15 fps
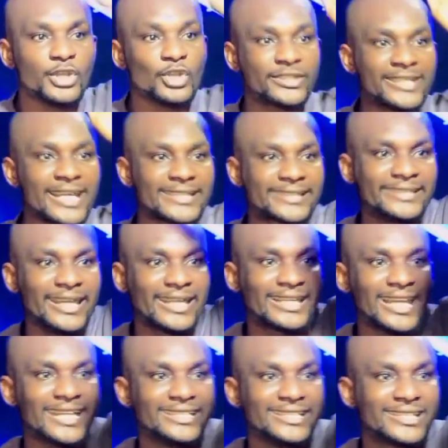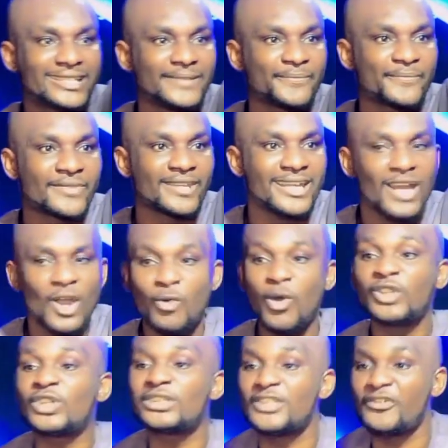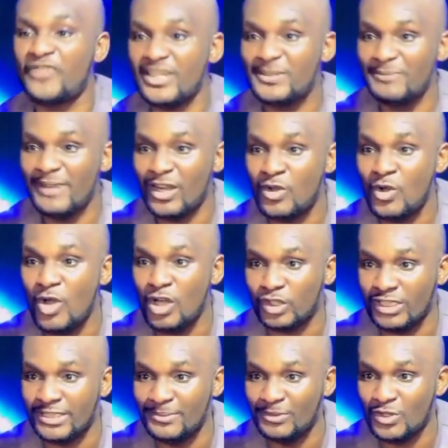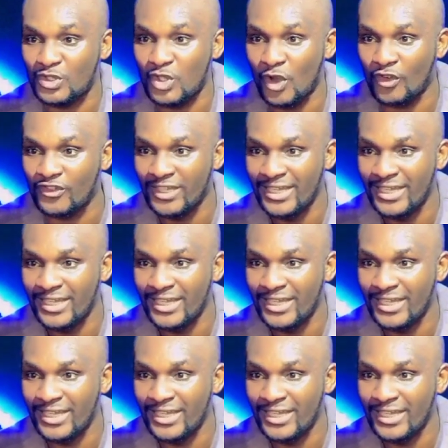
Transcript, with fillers: You see a snake like this. What was the first miracle God taught him to solve?